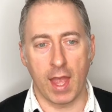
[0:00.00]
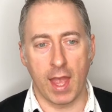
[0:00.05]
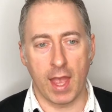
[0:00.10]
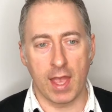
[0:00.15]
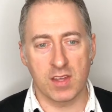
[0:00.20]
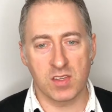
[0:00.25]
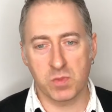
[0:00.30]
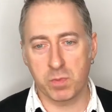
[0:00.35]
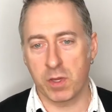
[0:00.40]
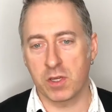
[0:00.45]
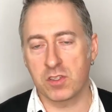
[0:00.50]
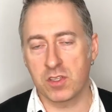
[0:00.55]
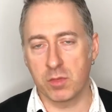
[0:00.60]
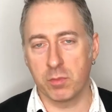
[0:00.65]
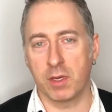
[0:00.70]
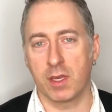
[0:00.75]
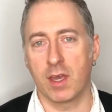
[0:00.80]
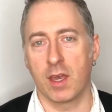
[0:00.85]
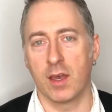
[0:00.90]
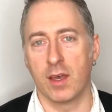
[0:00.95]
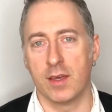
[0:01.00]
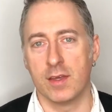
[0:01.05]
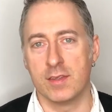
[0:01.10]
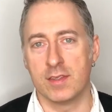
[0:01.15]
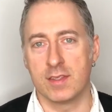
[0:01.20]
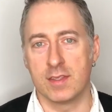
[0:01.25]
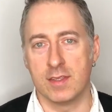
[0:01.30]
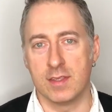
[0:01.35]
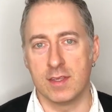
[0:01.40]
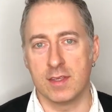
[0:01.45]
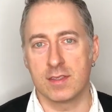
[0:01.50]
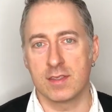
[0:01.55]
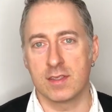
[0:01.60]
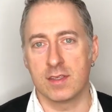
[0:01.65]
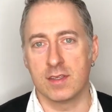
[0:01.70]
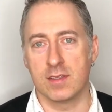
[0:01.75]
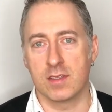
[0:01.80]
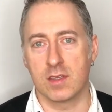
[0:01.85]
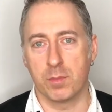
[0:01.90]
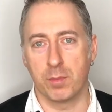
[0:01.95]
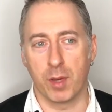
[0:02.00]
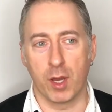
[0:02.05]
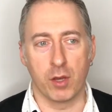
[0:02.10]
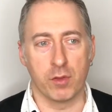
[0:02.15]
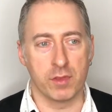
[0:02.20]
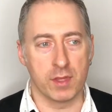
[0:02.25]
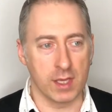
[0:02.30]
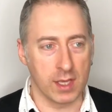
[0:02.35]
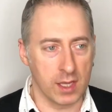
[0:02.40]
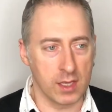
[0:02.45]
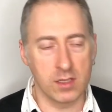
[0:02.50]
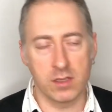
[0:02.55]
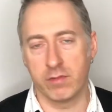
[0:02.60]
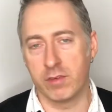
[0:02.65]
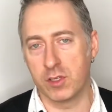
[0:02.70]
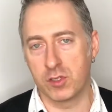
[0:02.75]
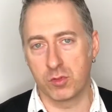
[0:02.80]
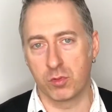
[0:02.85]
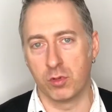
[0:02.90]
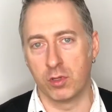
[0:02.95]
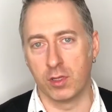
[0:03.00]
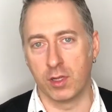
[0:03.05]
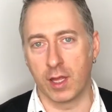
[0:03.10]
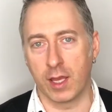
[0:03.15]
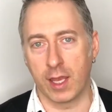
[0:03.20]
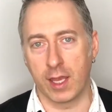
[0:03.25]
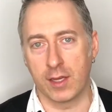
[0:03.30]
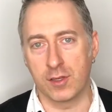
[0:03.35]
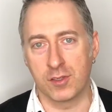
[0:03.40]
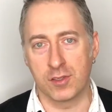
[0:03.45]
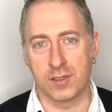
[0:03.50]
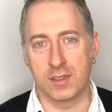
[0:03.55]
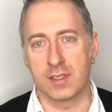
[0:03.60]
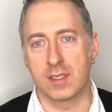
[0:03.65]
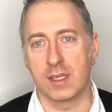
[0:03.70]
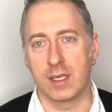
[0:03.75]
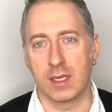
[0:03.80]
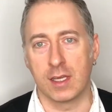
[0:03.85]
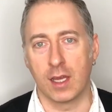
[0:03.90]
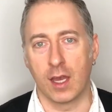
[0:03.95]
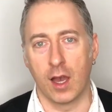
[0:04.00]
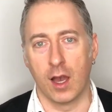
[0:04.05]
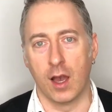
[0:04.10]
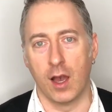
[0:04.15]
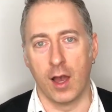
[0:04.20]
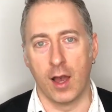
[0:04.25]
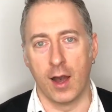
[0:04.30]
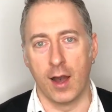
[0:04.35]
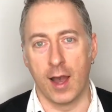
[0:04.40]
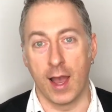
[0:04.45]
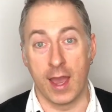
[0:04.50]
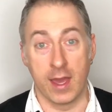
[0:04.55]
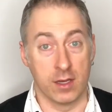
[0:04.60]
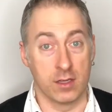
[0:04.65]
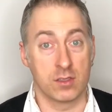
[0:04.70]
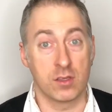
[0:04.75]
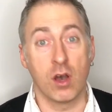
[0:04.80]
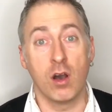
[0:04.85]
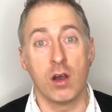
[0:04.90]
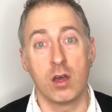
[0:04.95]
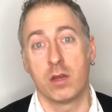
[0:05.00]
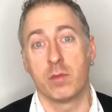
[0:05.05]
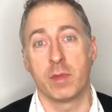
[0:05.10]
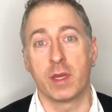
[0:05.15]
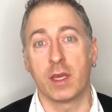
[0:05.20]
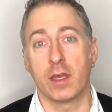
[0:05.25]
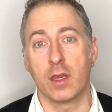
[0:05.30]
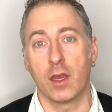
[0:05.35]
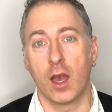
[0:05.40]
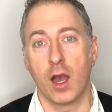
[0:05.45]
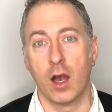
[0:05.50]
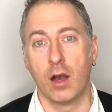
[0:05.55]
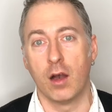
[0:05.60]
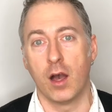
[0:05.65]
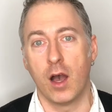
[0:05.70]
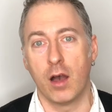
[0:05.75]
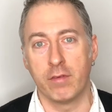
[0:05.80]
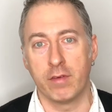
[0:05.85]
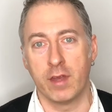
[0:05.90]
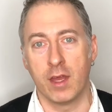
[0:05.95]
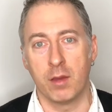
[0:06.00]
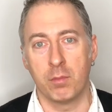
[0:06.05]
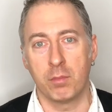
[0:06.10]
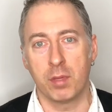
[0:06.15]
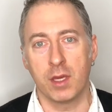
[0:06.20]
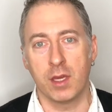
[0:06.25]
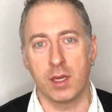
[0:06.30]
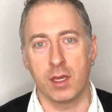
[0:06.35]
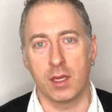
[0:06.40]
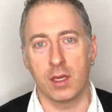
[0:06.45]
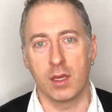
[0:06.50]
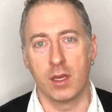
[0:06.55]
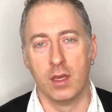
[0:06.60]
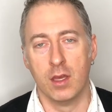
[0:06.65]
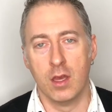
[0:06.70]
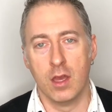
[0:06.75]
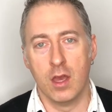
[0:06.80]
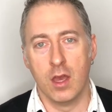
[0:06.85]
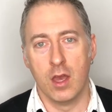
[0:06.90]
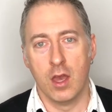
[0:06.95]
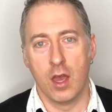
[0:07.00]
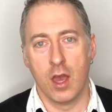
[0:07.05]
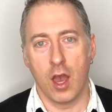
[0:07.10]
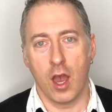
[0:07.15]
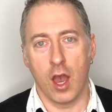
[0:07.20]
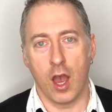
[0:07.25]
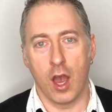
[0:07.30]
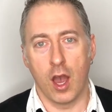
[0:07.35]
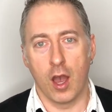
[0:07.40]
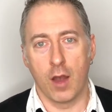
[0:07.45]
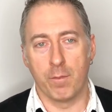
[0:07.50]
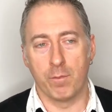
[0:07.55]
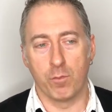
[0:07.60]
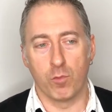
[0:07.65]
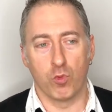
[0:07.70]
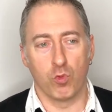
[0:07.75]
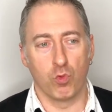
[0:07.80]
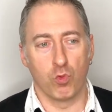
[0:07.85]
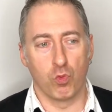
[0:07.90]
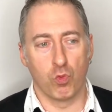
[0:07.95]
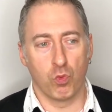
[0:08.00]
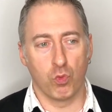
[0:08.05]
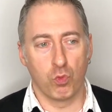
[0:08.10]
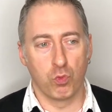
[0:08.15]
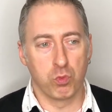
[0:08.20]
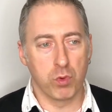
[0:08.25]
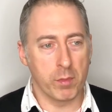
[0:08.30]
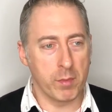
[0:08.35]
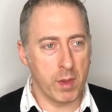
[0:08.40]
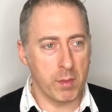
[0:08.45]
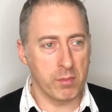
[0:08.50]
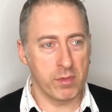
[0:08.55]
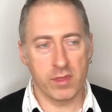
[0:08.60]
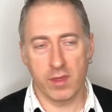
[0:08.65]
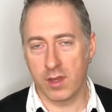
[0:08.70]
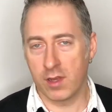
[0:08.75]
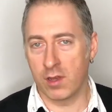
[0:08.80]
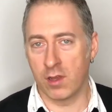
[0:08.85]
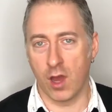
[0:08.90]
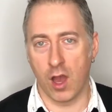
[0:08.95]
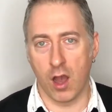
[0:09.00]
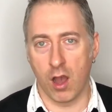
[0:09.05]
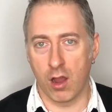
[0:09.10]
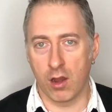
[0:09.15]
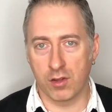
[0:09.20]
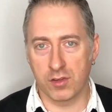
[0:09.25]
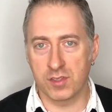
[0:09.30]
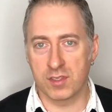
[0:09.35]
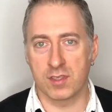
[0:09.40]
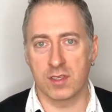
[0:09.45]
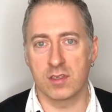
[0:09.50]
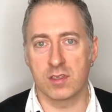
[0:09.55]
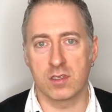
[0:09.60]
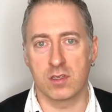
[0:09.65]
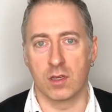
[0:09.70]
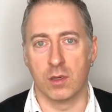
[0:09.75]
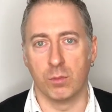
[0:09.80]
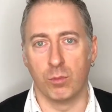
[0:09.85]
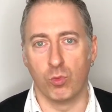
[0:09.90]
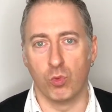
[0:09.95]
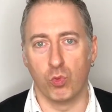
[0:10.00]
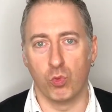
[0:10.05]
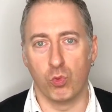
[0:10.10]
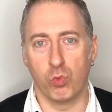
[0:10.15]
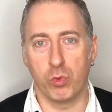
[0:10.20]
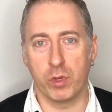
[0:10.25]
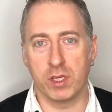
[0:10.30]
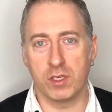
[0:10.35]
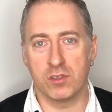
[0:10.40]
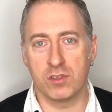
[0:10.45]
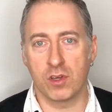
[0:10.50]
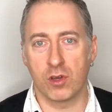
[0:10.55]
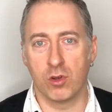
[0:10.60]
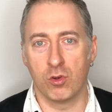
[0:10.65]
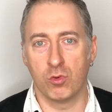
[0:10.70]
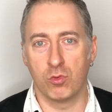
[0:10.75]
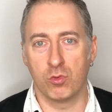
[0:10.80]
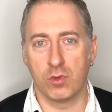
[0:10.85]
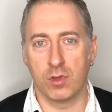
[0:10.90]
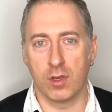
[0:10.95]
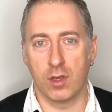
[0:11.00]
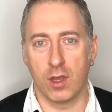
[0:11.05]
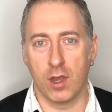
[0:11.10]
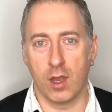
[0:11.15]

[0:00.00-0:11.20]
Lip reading: Especially because this is about the individual agency and autonomy of an MP. Remember that in our system, we don't